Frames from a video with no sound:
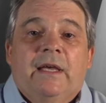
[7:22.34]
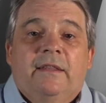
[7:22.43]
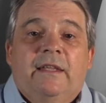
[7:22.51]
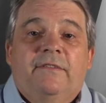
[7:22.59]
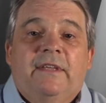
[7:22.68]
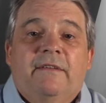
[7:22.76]

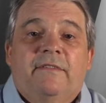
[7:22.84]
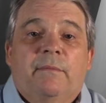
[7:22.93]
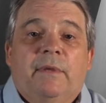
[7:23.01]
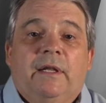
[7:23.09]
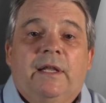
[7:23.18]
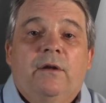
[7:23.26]
This gives
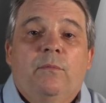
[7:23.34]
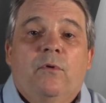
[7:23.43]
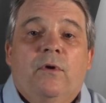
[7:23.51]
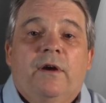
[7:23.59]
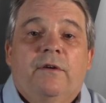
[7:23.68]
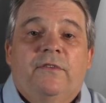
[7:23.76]
them a little
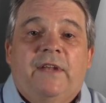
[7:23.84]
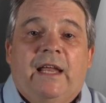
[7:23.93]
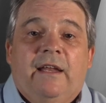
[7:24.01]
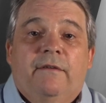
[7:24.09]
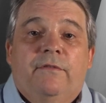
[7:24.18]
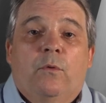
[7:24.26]
more
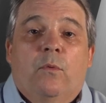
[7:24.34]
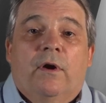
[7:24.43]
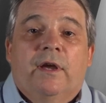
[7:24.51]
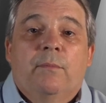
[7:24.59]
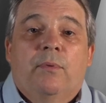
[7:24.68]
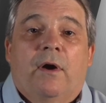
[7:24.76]
understanding of the
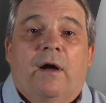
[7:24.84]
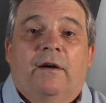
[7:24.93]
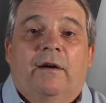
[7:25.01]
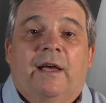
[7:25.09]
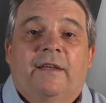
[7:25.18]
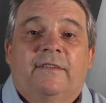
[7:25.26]
work in
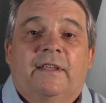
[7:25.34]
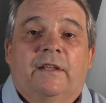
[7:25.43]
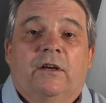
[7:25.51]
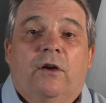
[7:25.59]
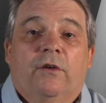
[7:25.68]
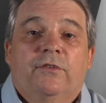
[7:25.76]
progress and
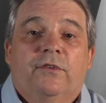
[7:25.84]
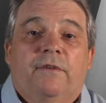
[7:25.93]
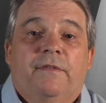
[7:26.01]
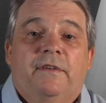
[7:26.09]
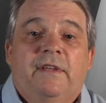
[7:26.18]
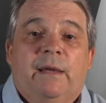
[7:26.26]
the culture
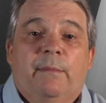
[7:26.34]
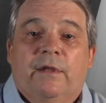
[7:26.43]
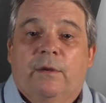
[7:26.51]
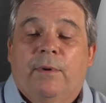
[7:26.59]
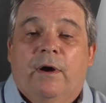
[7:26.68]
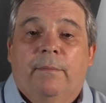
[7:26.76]
of the team and the
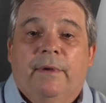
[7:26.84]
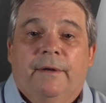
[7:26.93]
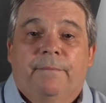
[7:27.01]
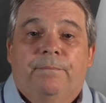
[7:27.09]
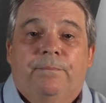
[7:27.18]
department.